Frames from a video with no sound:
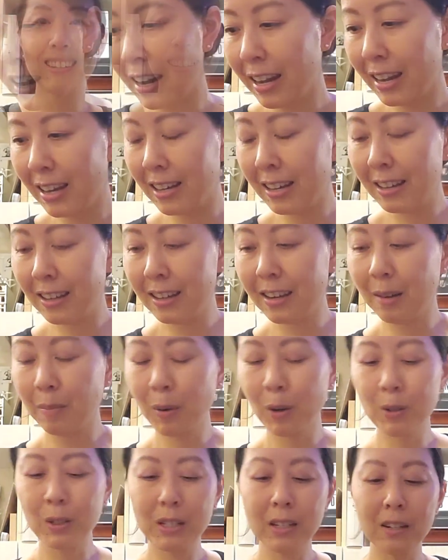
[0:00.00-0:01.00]
I had
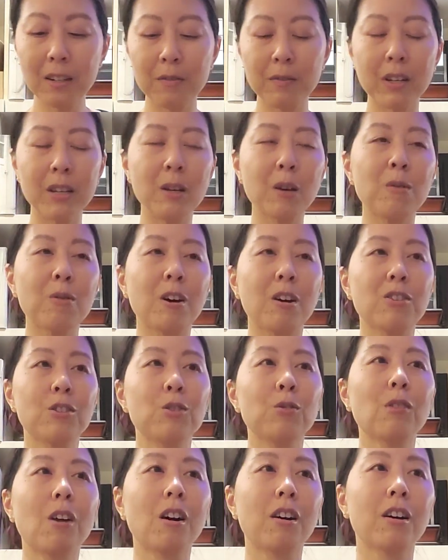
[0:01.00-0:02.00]
posted a video not
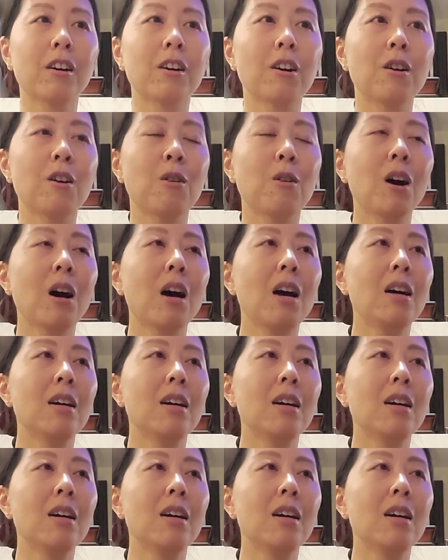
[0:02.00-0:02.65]
too long ago